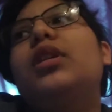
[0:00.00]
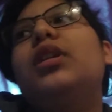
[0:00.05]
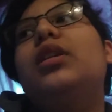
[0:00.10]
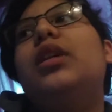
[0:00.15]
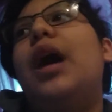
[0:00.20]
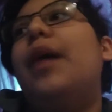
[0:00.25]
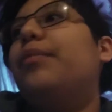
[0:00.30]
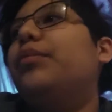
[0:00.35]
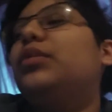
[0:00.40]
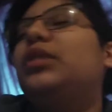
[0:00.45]

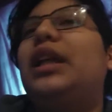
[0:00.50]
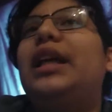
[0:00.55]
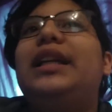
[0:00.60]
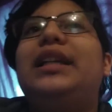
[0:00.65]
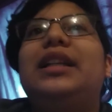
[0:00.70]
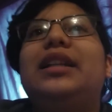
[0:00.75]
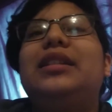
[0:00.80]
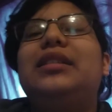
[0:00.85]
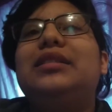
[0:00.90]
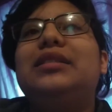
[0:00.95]
I'm
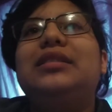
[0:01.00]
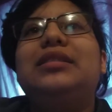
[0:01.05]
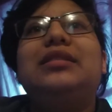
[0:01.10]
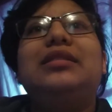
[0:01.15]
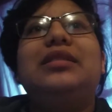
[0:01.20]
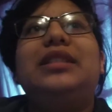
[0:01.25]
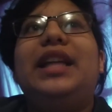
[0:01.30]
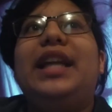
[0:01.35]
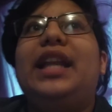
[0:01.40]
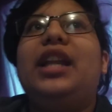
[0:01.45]
like
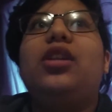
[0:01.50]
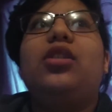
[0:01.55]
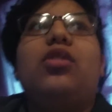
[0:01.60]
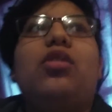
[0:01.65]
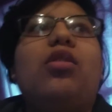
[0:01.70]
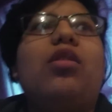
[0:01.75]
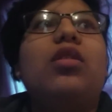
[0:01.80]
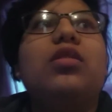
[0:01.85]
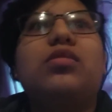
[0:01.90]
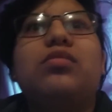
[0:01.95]
getting
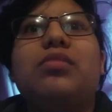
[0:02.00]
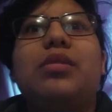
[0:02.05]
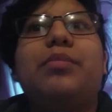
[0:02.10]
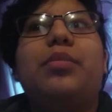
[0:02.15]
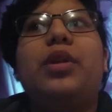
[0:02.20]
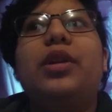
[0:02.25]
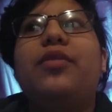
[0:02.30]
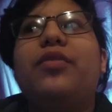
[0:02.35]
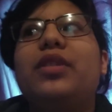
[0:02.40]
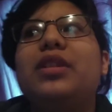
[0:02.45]
calls from my
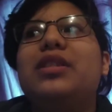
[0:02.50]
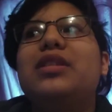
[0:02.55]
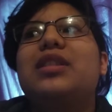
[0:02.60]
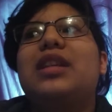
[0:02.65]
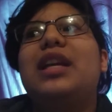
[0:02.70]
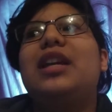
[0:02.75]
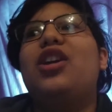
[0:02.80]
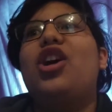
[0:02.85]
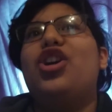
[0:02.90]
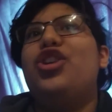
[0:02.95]
boyfriend
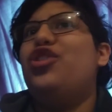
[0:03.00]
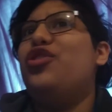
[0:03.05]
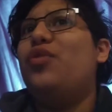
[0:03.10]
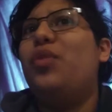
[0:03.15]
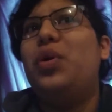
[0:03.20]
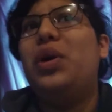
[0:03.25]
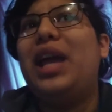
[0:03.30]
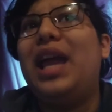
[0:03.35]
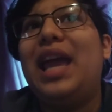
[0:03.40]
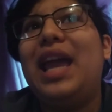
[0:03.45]
saying, "Are you
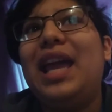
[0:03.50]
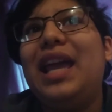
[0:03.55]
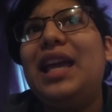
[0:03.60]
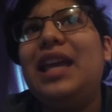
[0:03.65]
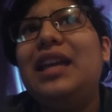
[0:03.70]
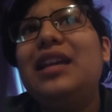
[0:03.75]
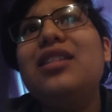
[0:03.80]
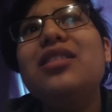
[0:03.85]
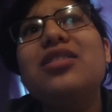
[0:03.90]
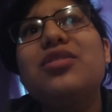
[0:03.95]

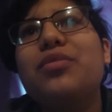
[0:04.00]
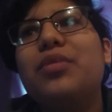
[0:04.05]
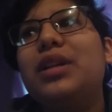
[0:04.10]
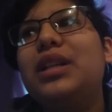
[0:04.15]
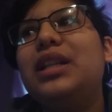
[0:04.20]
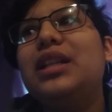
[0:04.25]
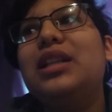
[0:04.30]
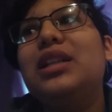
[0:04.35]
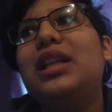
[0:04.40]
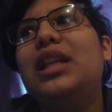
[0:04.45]
okay? Do I
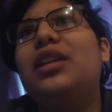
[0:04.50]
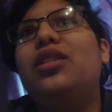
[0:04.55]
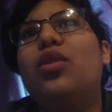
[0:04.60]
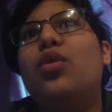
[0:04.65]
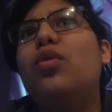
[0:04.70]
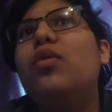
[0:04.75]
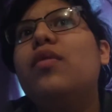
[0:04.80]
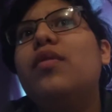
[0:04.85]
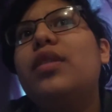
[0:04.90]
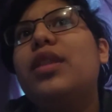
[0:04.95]
need to like
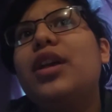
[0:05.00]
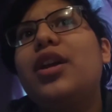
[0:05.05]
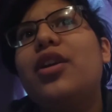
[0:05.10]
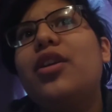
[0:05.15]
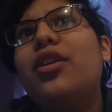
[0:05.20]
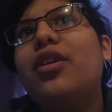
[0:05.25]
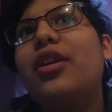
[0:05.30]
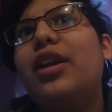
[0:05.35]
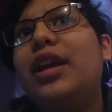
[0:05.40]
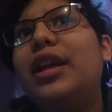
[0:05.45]
go over
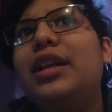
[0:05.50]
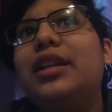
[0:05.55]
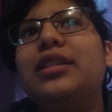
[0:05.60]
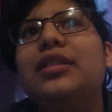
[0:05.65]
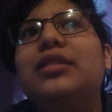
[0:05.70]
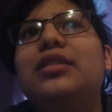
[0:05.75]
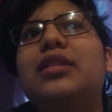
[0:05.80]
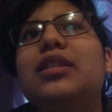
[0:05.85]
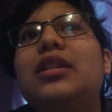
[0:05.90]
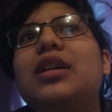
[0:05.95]
there?"
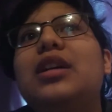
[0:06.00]
And